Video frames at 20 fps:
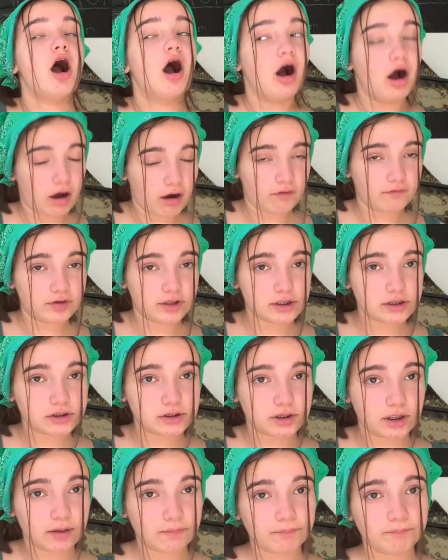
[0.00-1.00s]

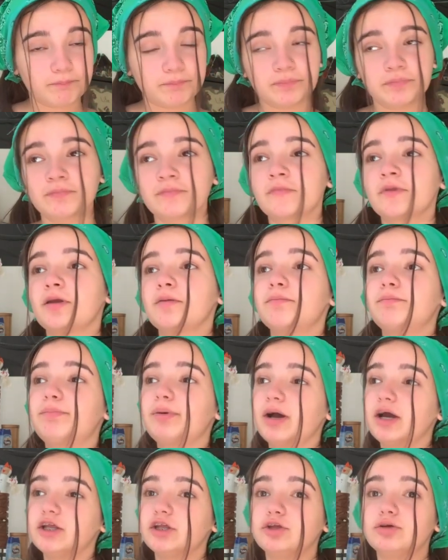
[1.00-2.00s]
obviously.
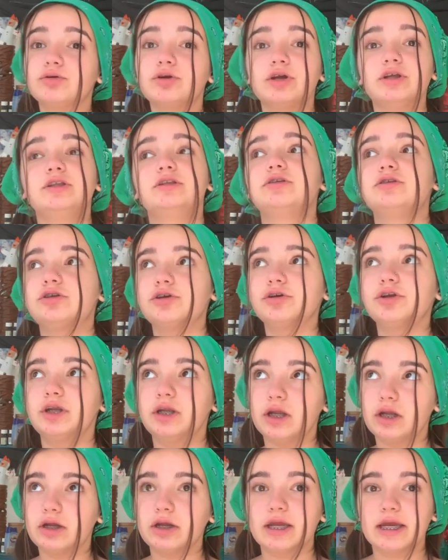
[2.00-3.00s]
But you could tutor
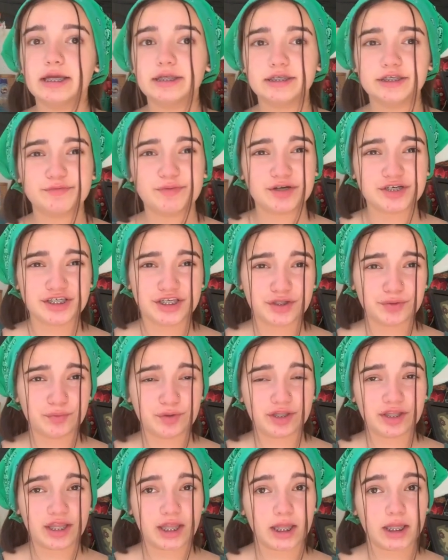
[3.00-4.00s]
younger kids, especially
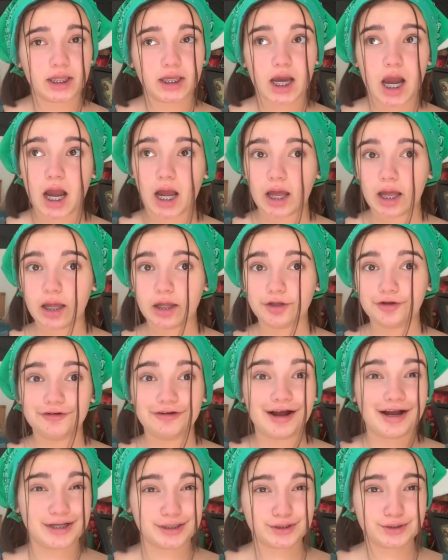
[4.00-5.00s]
when like uh, you're
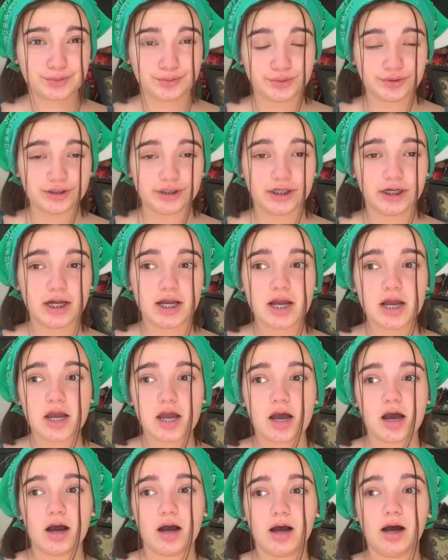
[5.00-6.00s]
a high schooler,
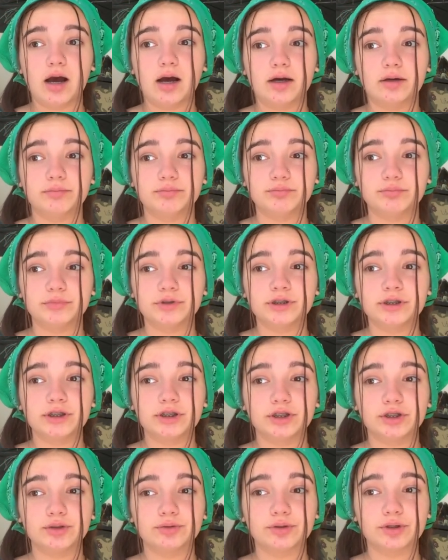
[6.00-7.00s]
um,
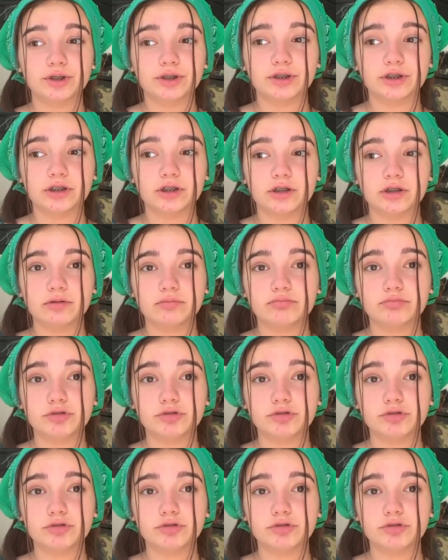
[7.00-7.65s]
you could